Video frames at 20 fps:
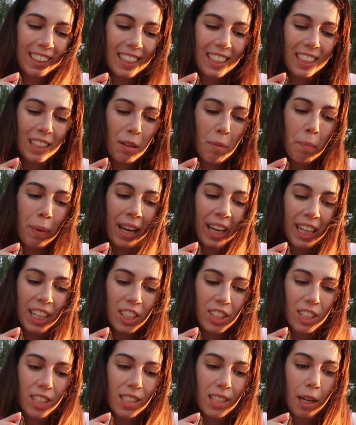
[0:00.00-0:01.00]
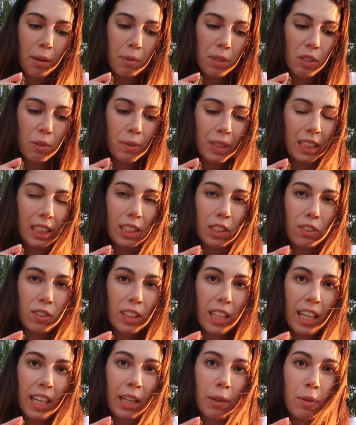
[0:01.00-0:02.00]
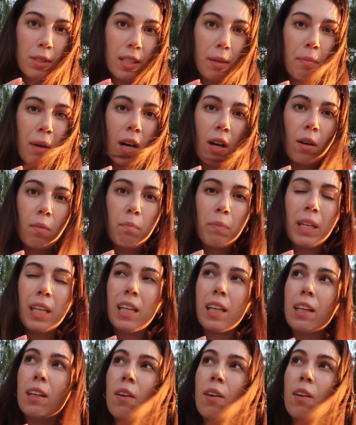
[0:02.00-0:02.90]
The pages I was reading today was about being